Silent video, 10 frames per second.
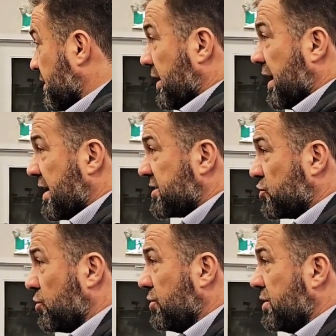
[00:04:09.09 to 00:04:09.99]
He has
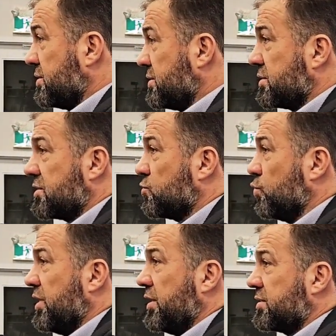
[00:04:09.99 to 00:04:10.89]
toys,
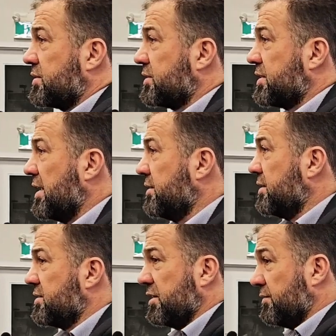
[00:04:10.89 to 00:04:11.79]
sweets,
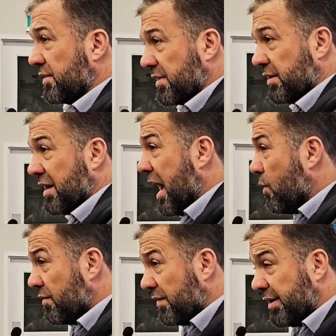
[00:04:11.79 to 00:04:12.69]
candies, everything.
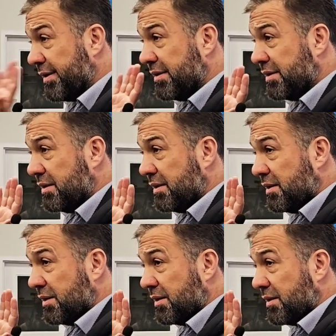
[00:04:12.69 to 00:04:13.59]
However,
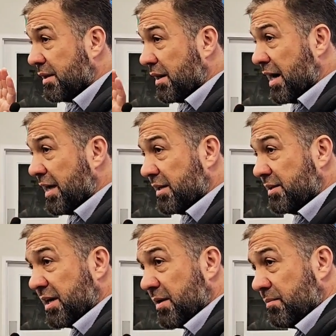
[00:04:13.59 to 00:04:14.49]
I
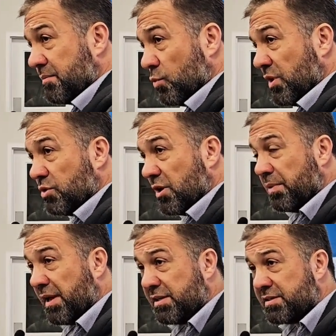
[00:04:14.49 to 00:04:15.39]
and him went to a
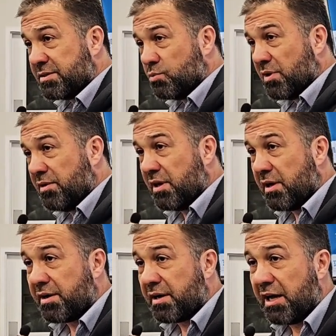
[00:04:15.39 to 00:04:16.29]
place where there
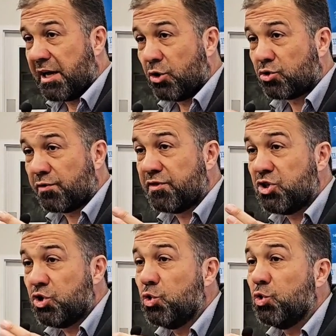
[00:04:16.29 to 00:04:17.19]
are a lot of
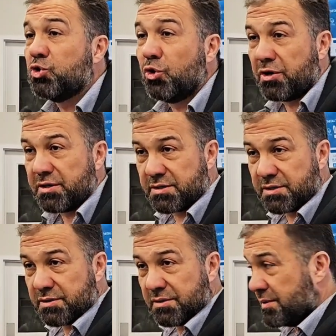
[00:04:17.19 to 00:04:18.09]
new
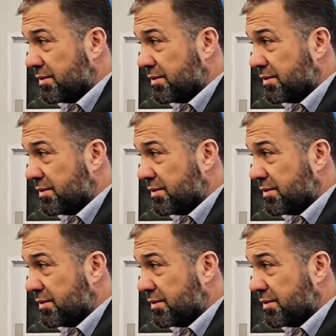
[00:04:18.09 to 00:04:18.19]
toys.